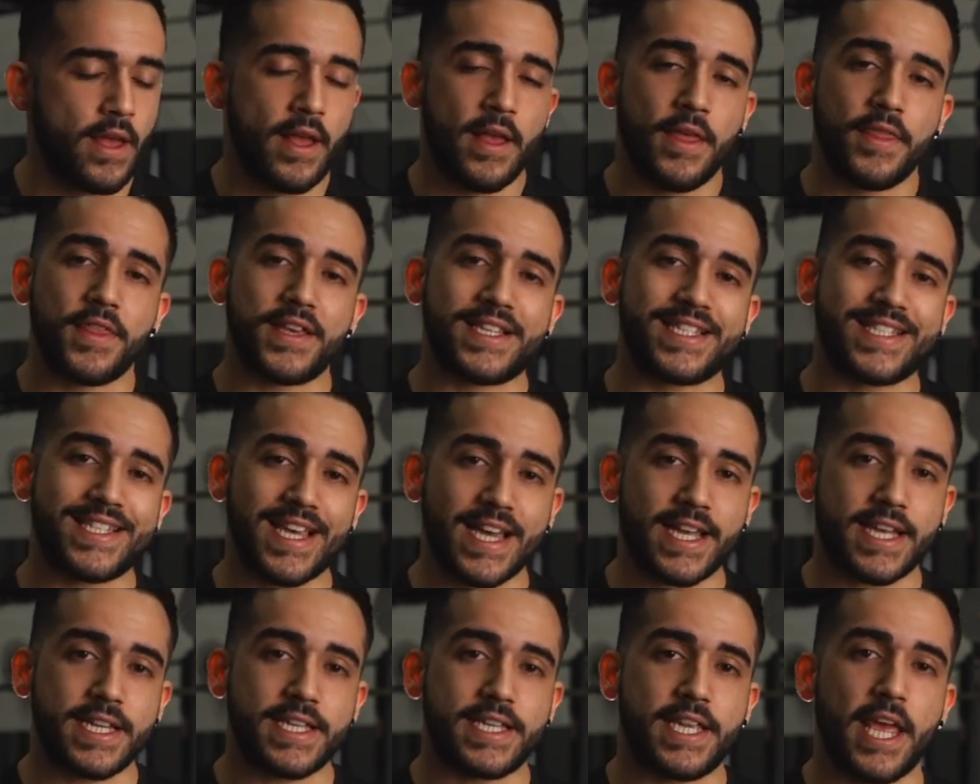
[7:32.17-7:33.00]
The
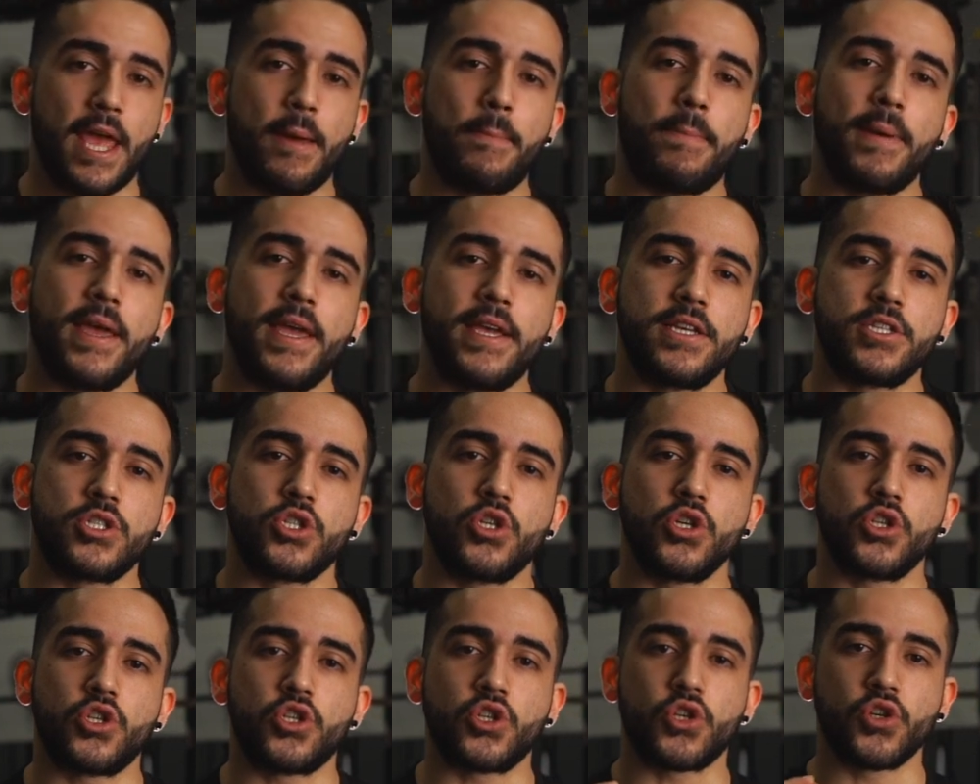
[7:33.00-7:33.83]
second tip is
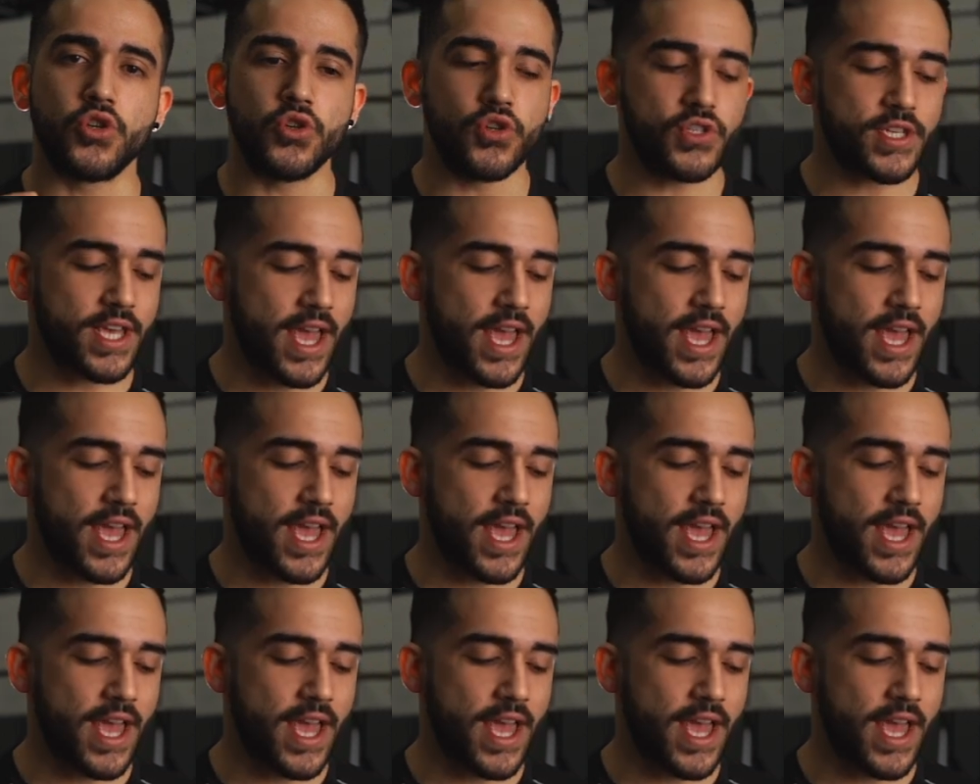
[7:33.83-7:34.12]
to choose